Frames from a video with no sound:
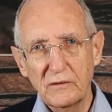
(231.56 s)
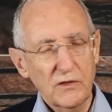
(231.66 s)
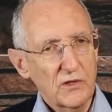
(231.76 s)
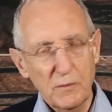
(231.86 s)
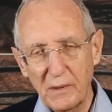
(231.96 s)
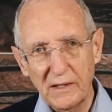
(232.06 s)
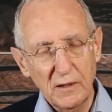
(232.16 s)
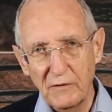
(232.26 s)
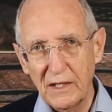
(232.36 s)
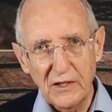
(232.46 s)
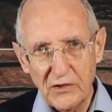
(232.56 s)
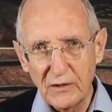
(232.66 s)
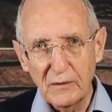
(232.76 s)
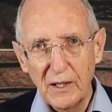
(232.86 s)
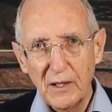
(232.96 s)
Omega-3 fatty
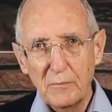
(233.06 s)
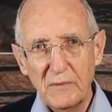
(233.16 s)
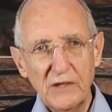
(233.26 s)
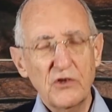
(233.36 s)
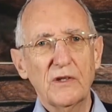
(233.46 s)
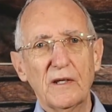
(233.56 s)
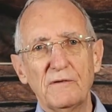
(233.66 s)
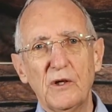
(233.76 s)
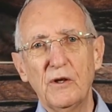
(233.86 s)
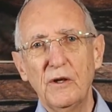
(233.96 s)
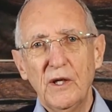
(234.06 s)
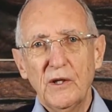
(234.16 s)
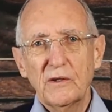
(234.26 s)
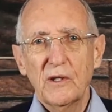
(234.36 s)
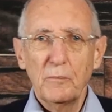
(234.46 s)
acids are particularly
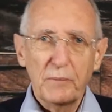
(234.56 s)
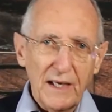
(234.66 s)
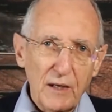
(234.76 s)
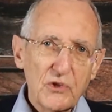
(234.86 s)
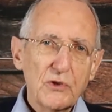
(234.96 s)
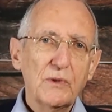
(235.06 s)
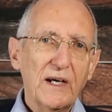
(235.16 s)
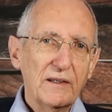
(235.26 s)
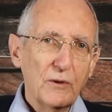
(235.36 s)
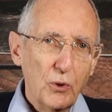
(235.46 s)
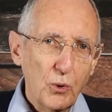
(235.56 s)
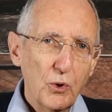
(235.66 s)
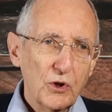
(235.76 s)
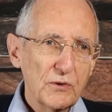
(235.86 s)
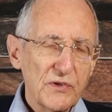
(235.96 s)
important.
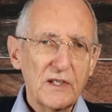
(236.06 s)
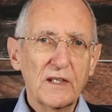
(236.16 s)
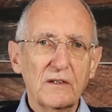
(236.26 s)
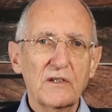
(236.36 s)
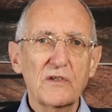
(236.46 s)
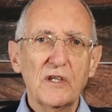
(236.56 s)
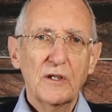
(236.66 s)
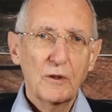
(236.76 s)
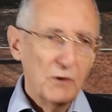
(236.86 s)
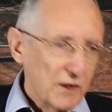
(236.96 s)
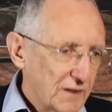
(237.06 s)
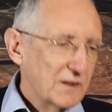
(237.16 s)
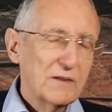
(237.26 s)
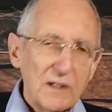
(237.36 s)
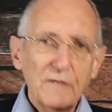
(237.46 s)
You only get omega-3
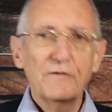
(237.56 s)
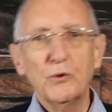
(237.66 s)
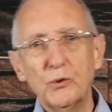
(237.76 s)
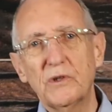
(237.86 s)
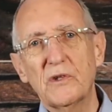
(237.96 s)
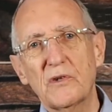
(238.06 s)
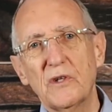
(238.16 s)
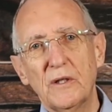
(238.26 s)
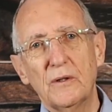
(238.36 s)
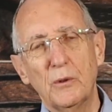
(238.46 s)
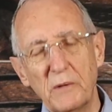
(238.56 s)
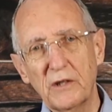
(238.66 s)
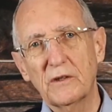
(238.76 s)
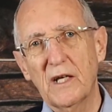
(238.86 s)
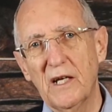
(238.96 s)
if you eat fish
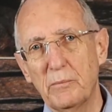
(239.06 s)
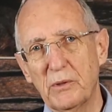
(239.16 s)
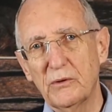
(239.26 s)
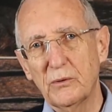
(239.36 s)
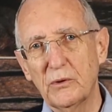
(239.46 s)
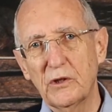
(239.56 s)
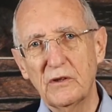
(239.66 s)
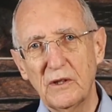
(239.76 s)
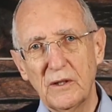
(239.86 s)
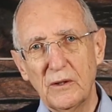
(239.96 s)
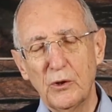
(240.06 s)
3 times a week,